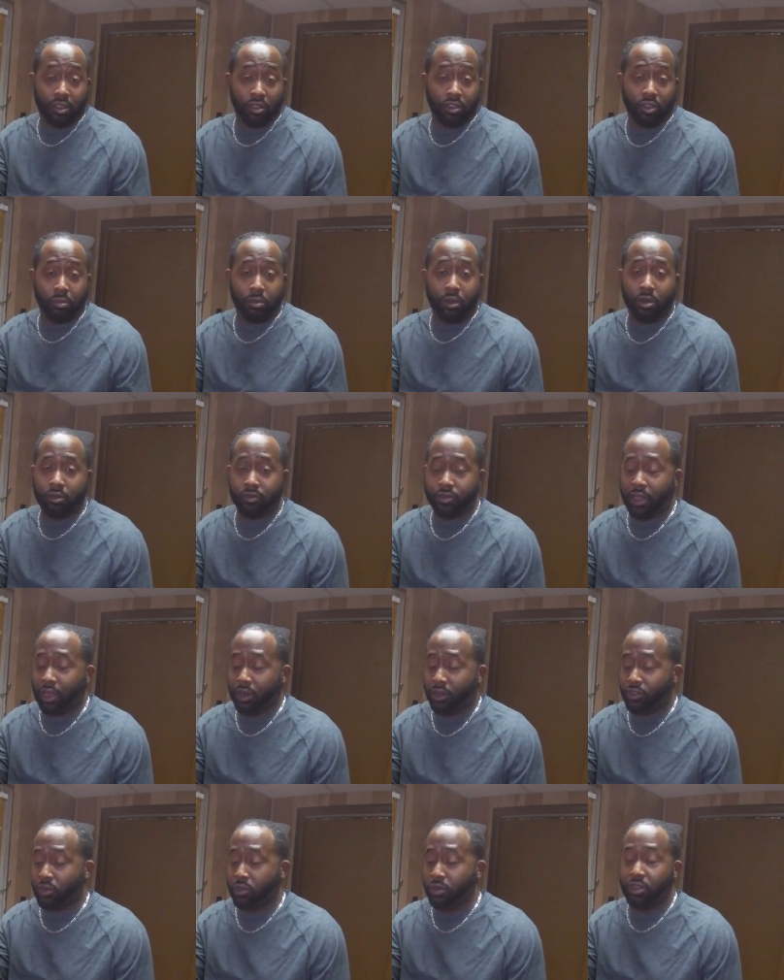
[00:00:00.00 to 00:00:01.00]
the you
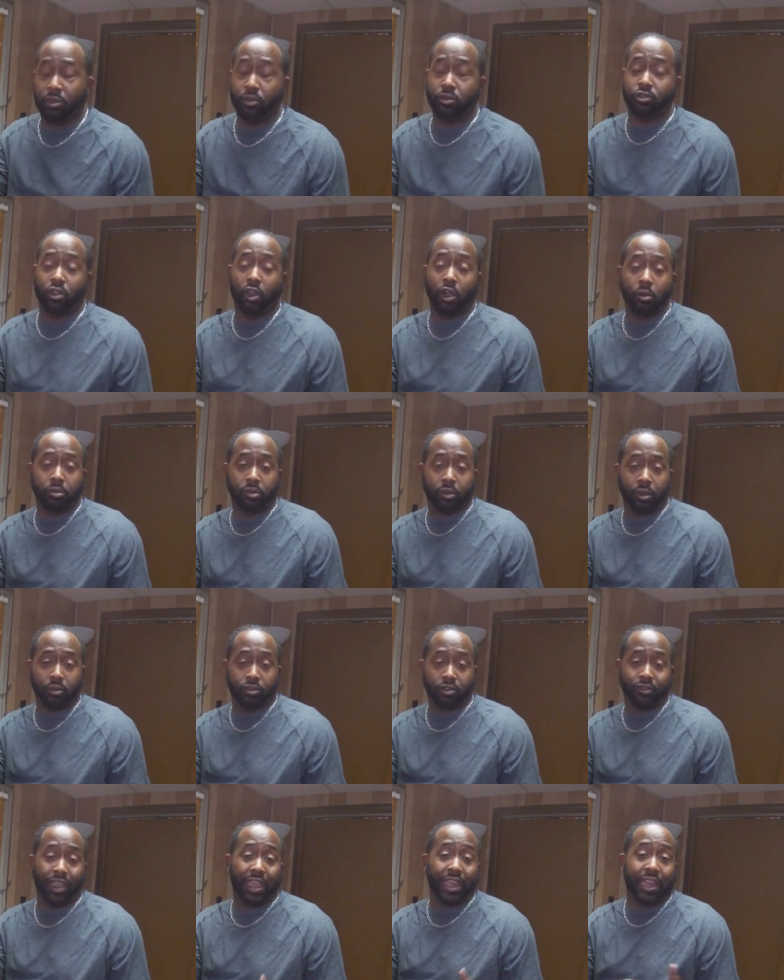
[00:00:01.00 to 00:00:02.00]
motovloggers who use
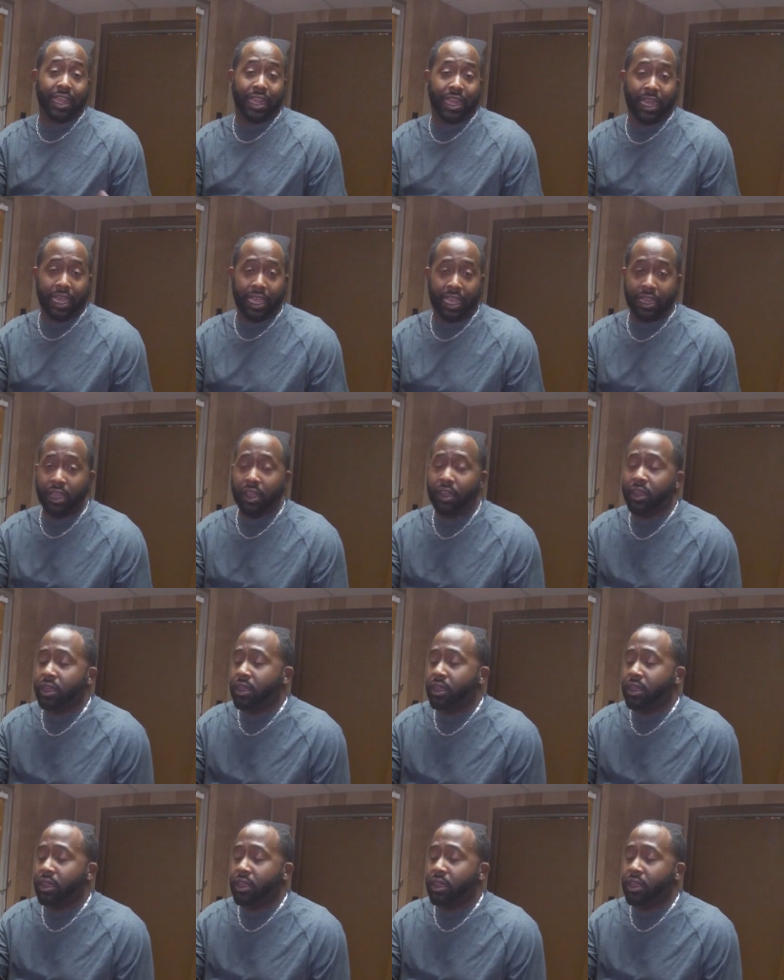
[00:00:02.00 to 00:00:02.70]
GoPros of any kind,